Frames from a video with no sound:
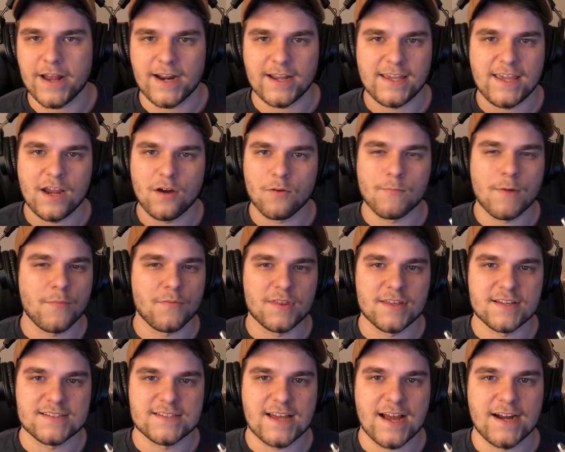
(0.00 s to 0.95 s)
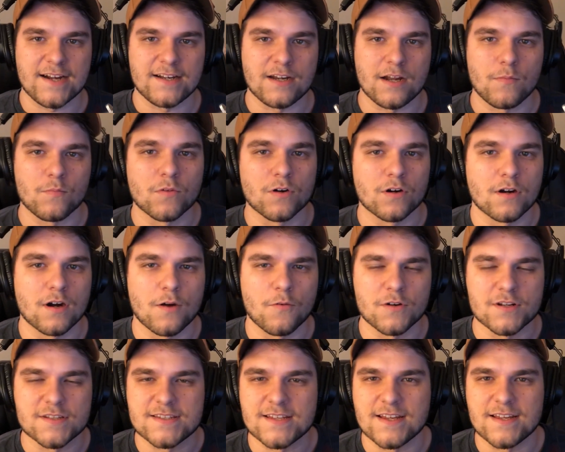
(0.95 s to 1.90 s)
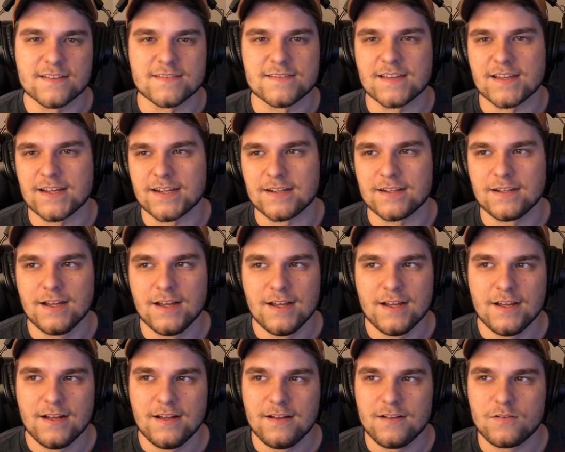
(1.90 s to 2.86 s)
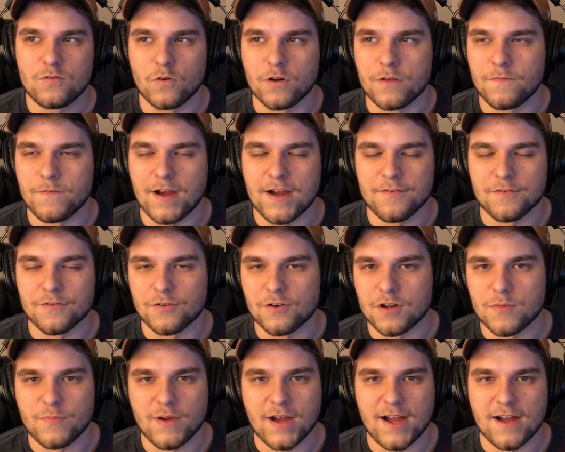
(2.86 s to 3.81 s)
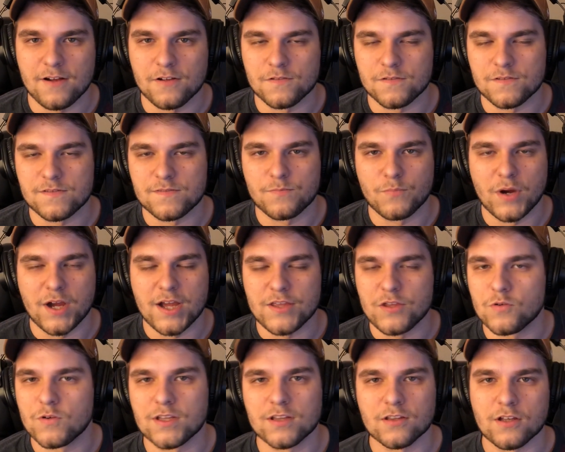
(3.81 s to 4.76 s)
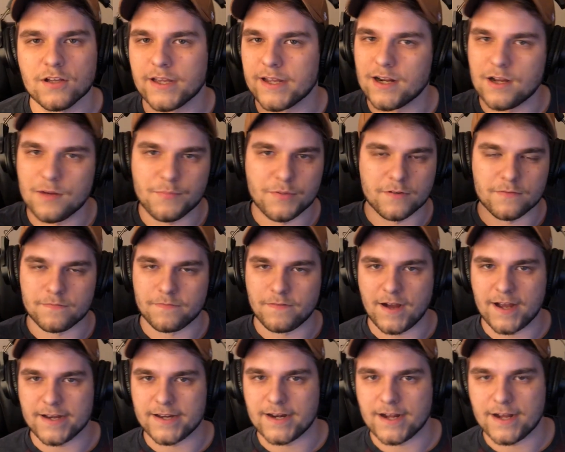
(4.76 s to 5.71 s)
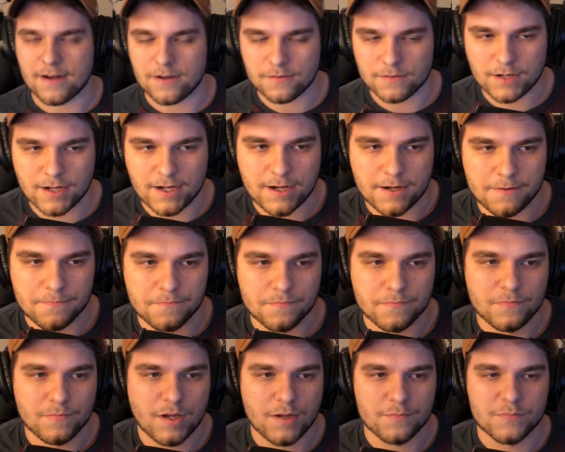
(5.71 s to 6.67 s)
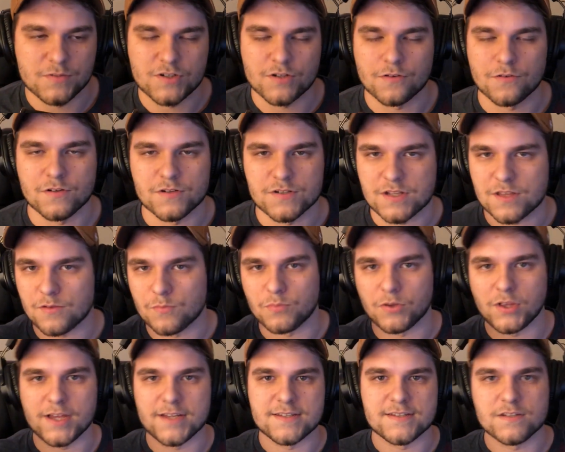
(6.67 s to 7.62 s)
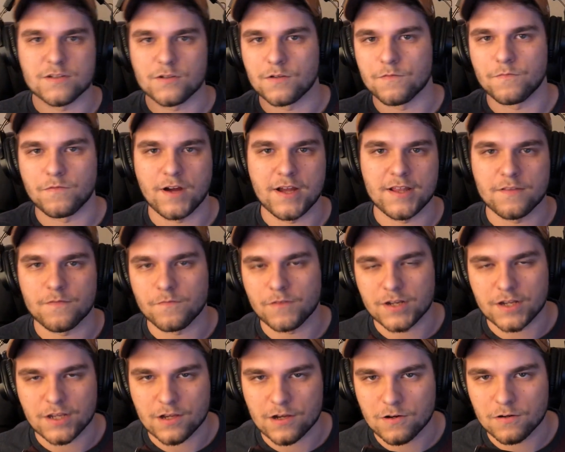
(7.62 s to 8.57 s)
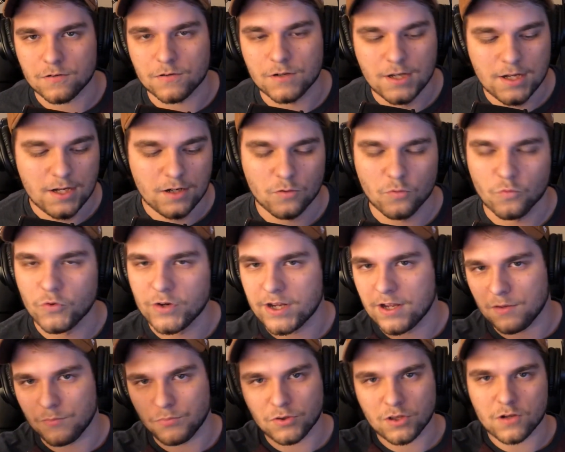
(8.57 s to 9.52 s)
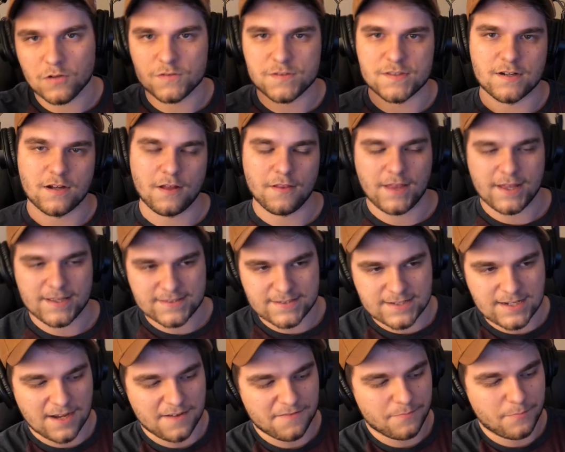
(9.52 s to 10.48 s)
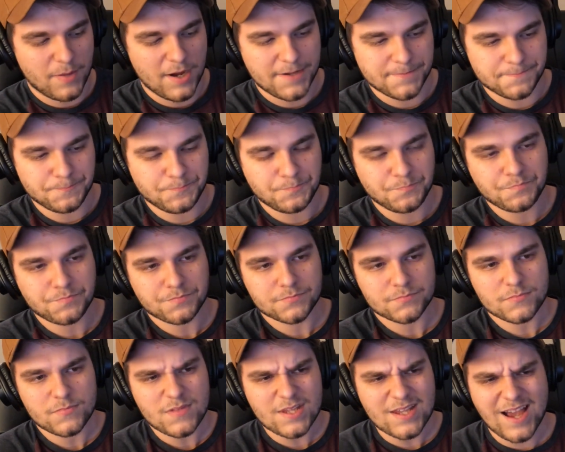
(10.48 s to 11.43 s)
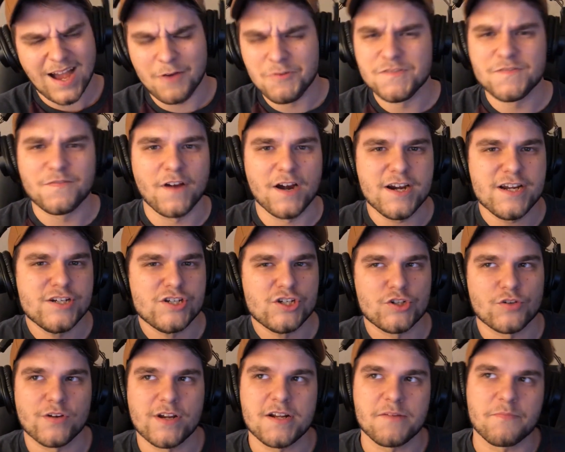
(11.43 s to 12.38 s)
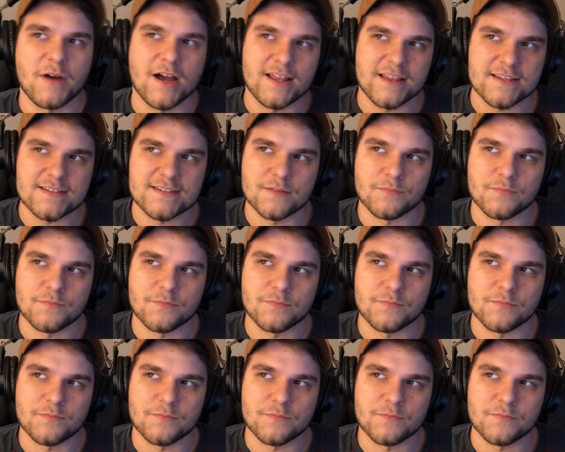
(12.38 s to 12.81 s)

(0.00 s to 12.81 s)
I can't remember the exact number. I want to say it's like 25 or 30 pounds, but you can look it up and find it out. I'm sure there's other places you can find the video, re-uploads and all that stuff. But I was very intrigued by this.